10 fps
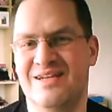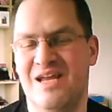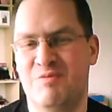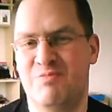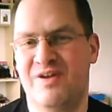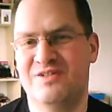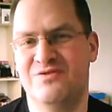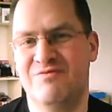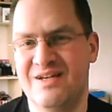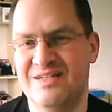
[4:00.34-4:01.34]
now I'm a
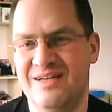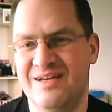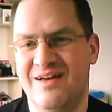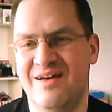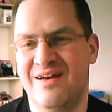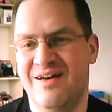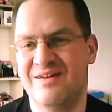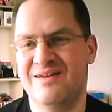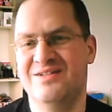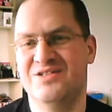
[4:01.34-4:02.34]
professional writer.
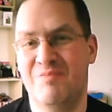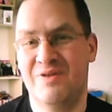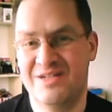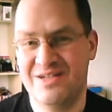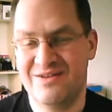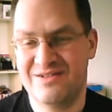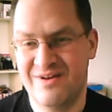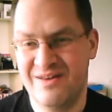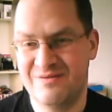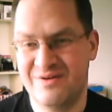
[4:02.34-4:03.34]
I jump at the chance to
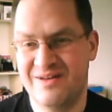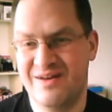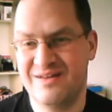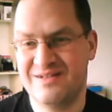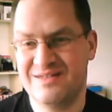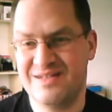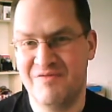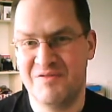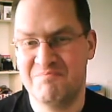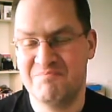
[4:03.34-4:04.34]
write another one. I just
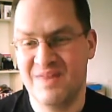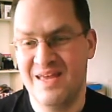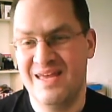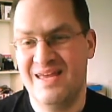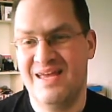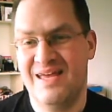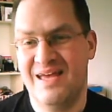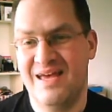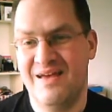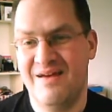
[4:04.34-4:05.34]
love them.
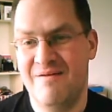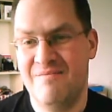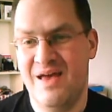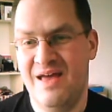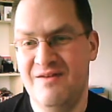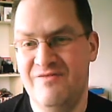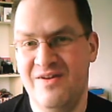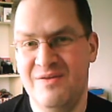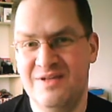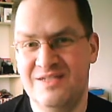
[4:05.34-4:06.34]
And I
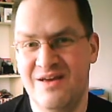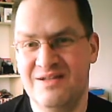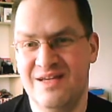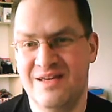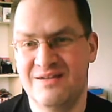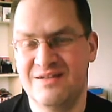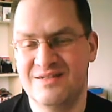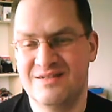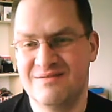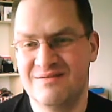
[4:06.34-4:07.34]
find them exciting
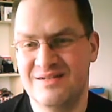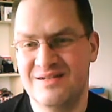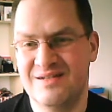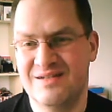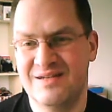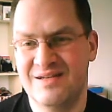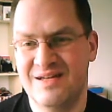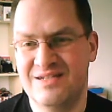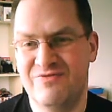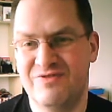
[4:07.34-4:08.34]
and
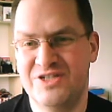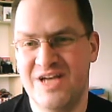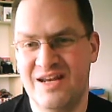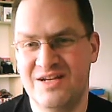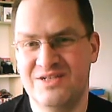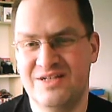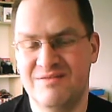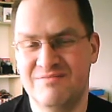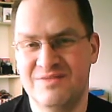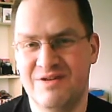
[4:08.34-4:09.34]
a different challenge.
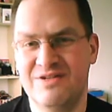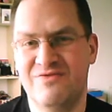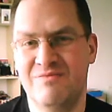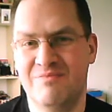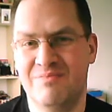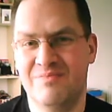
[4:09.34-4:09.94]
They're a different